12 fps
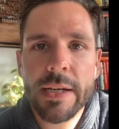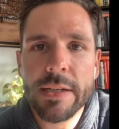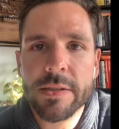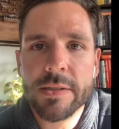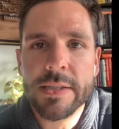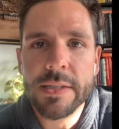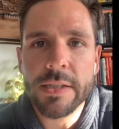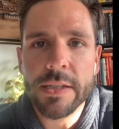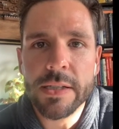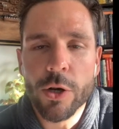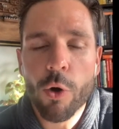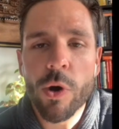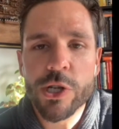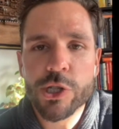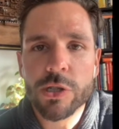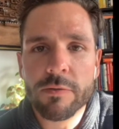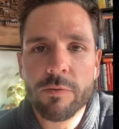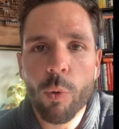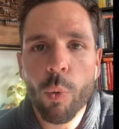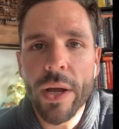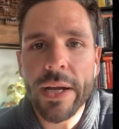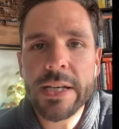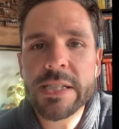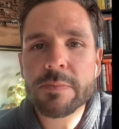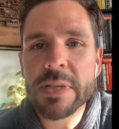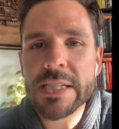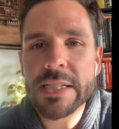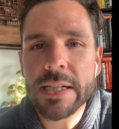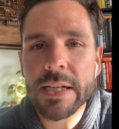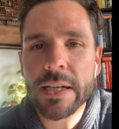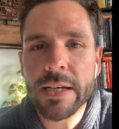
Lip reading: the question of what is missing